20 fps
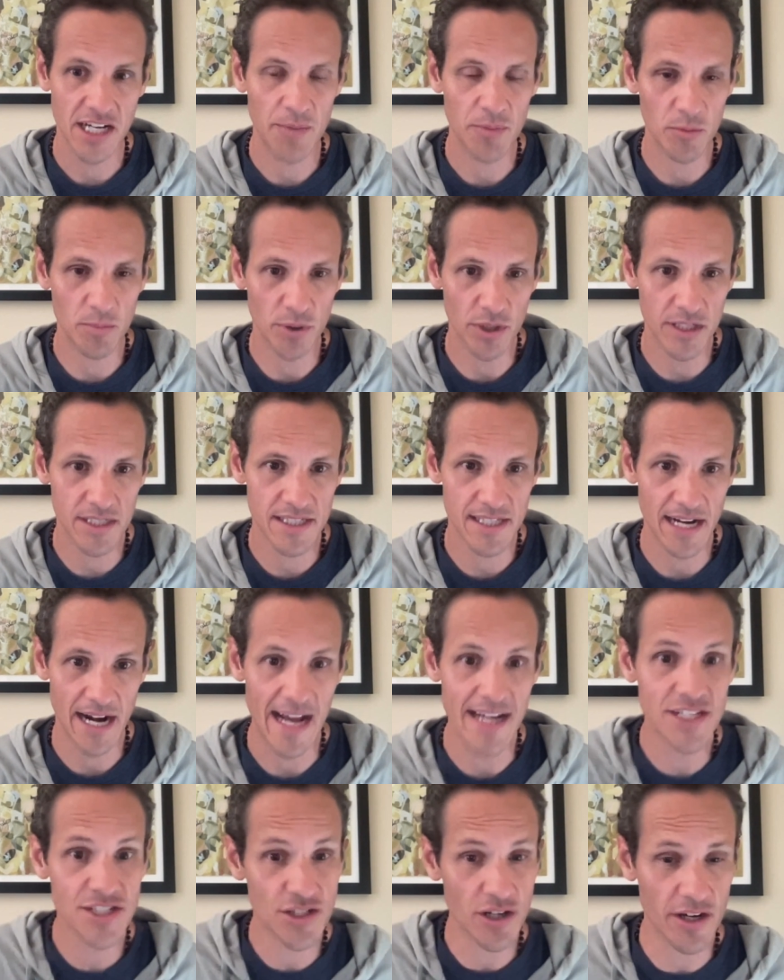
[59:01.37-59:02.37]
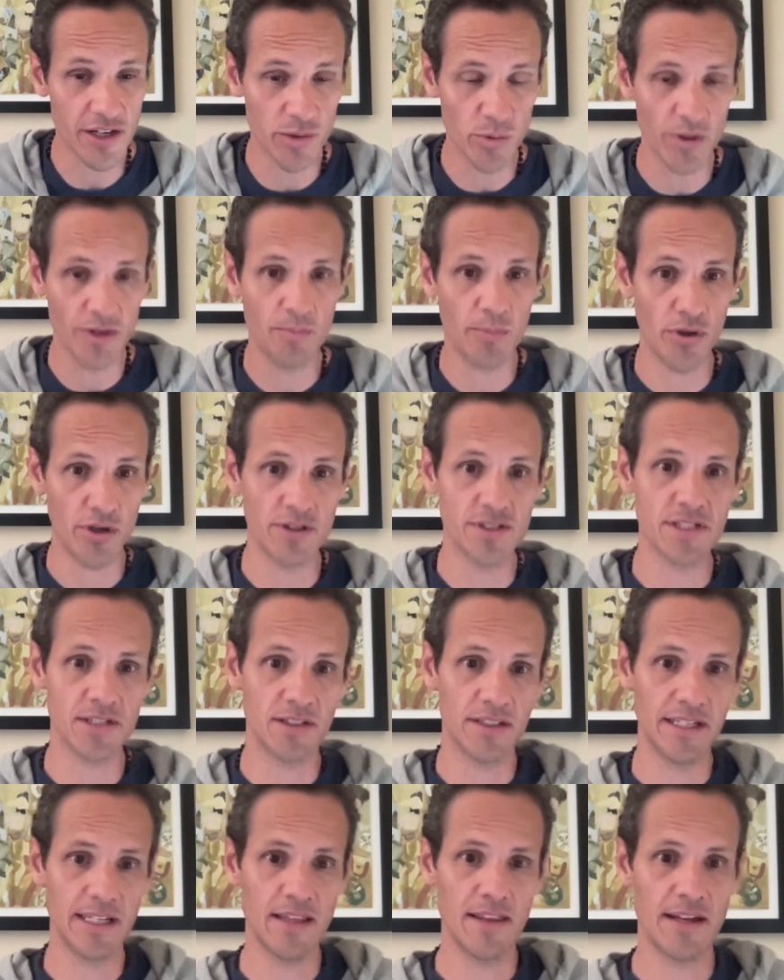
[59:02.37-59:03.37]
a couple books that I started with
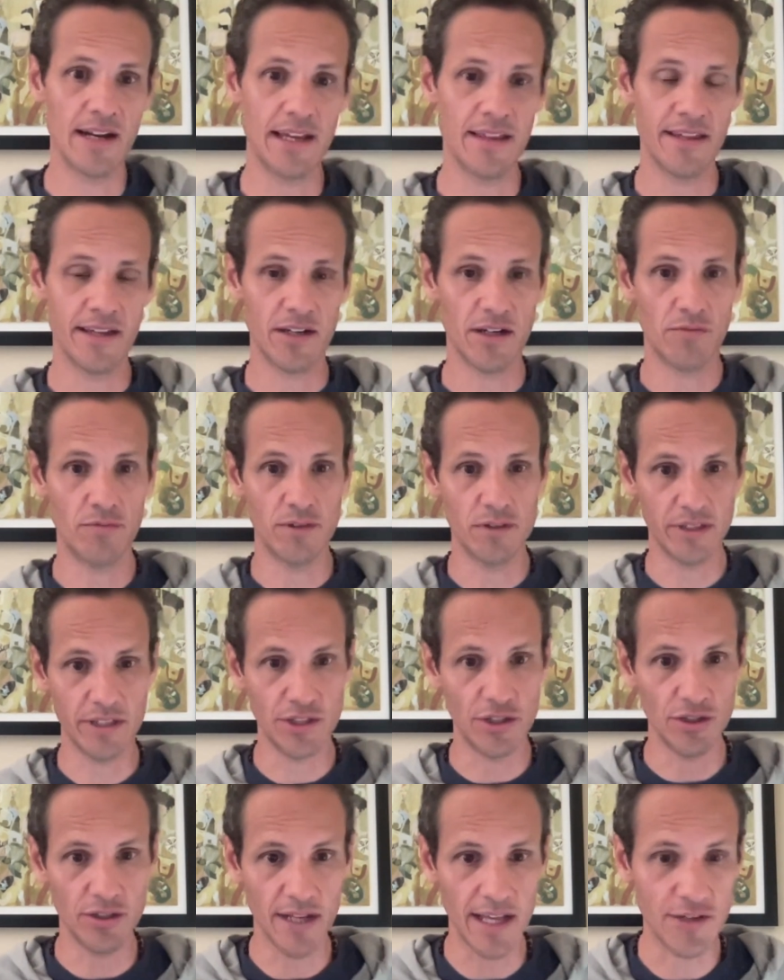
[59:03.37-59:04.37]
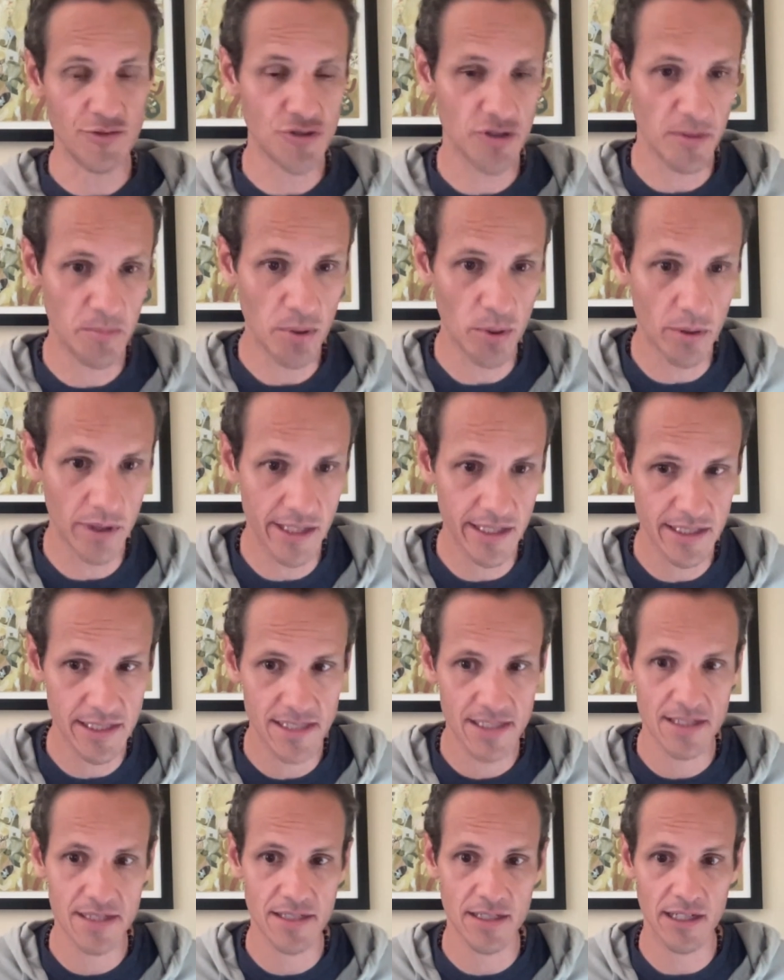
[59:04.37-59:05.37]
personally that I think are really good entry
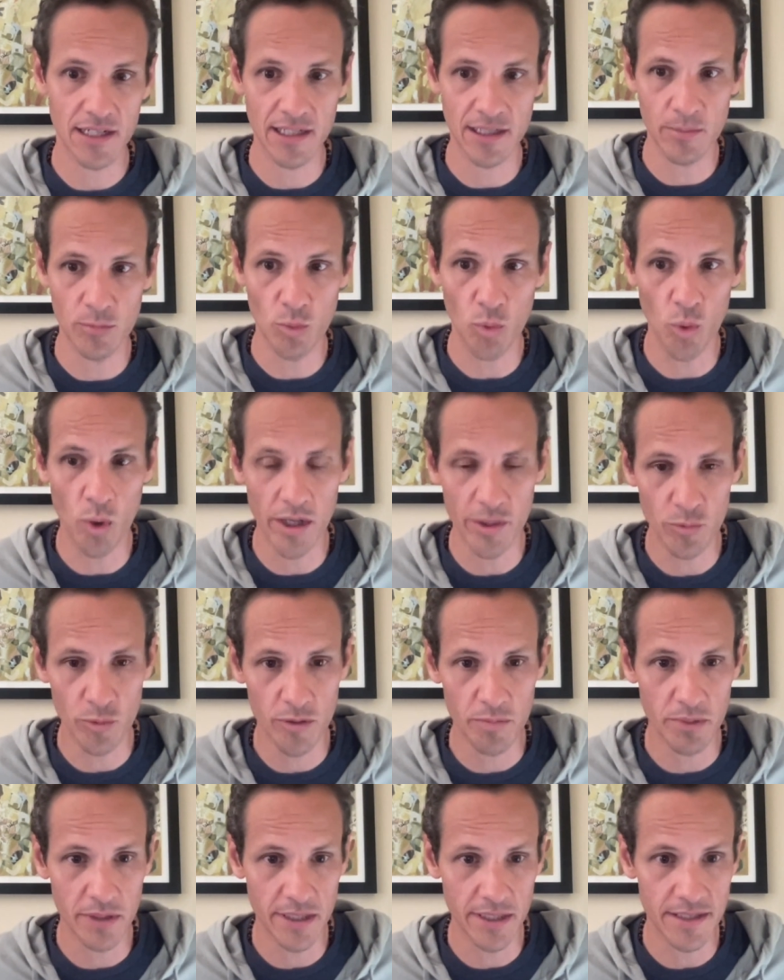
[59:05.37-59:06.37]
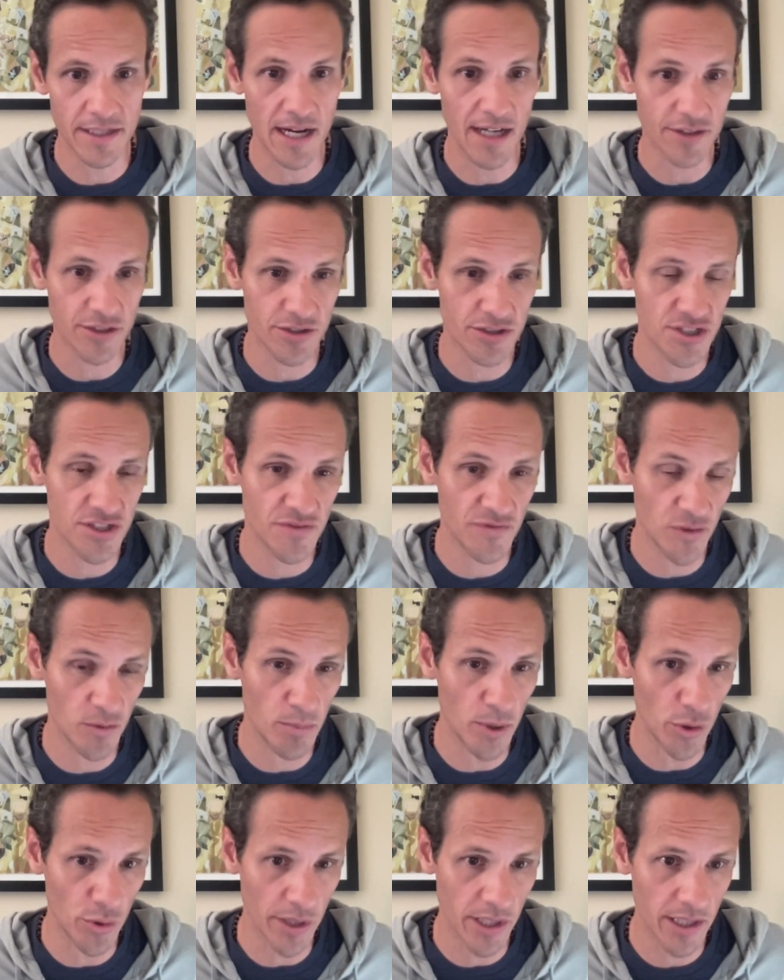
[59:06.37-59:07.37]
points. One would be Dr.
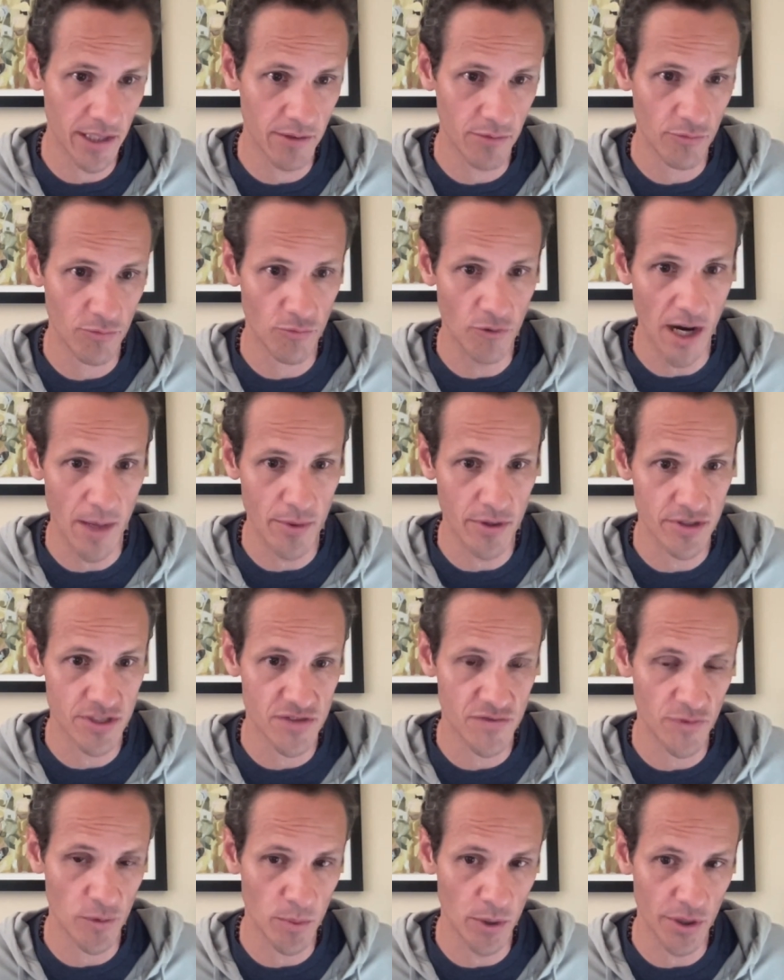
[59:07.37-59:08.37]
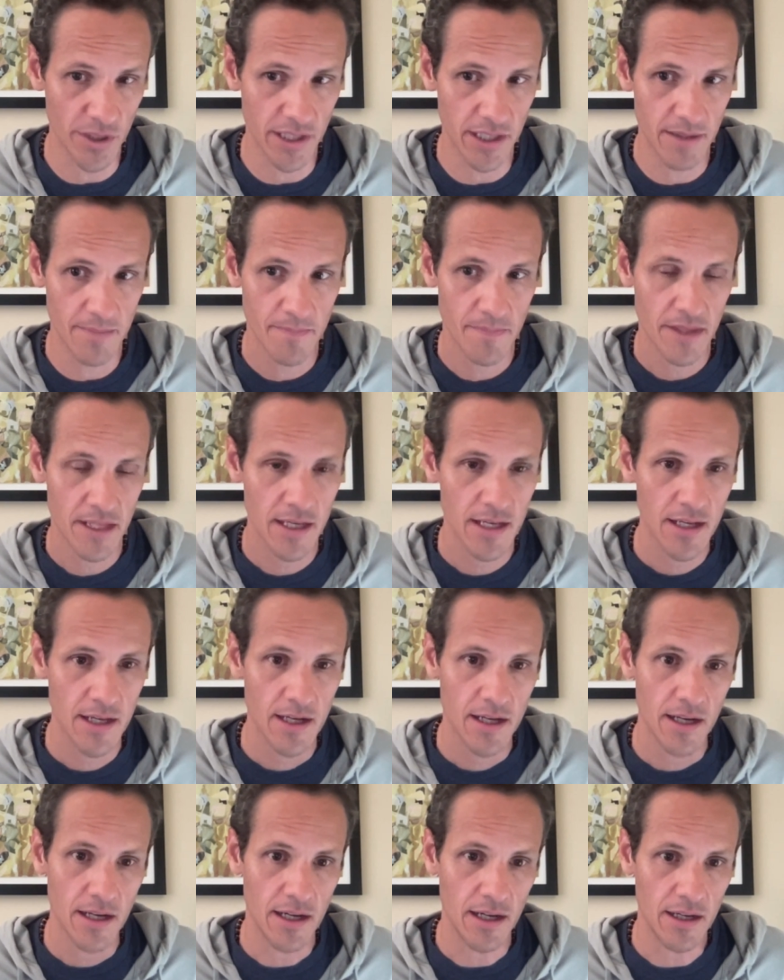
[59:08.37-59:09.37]
Svoboda, Robert Svoboda.
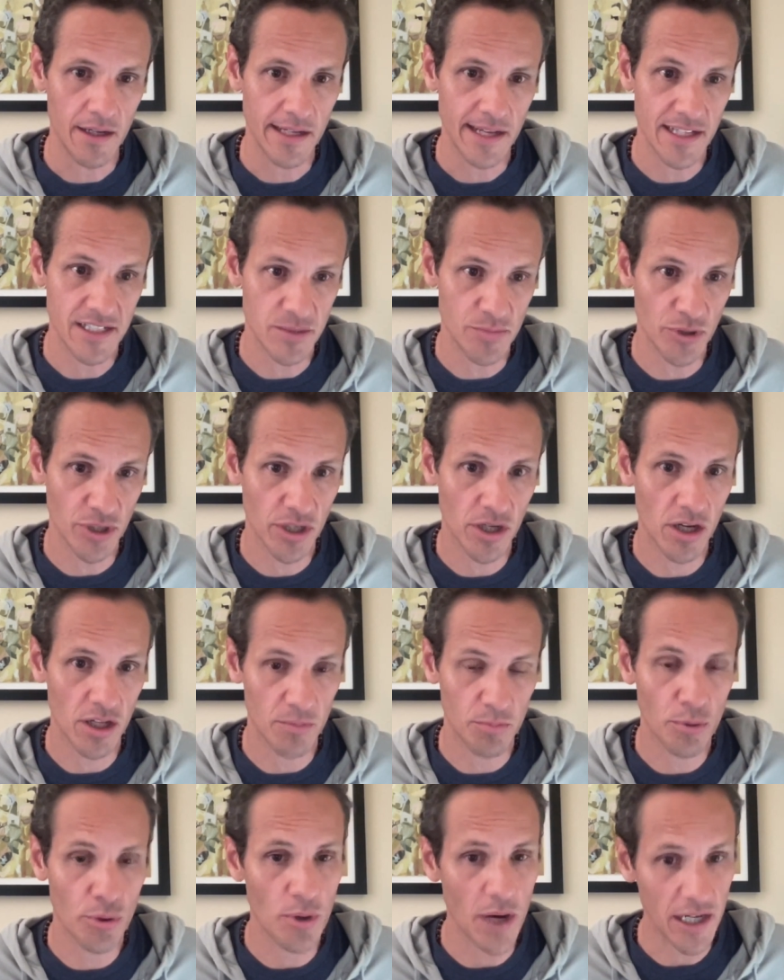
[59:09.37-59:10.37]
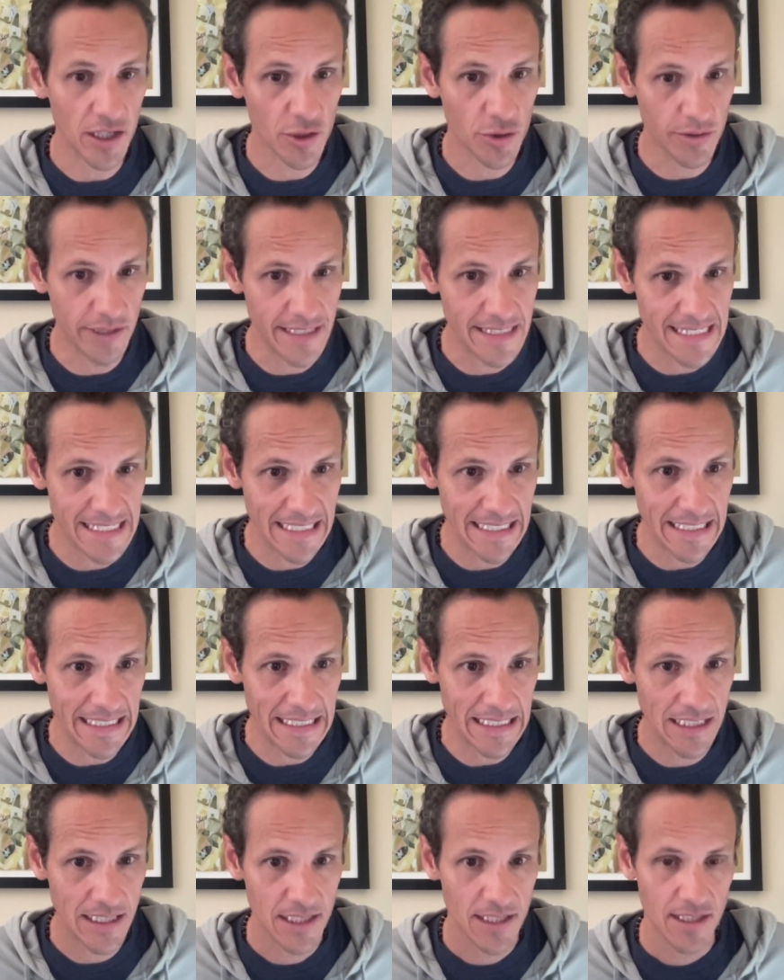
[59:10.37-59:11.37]
He has a book called Prakriti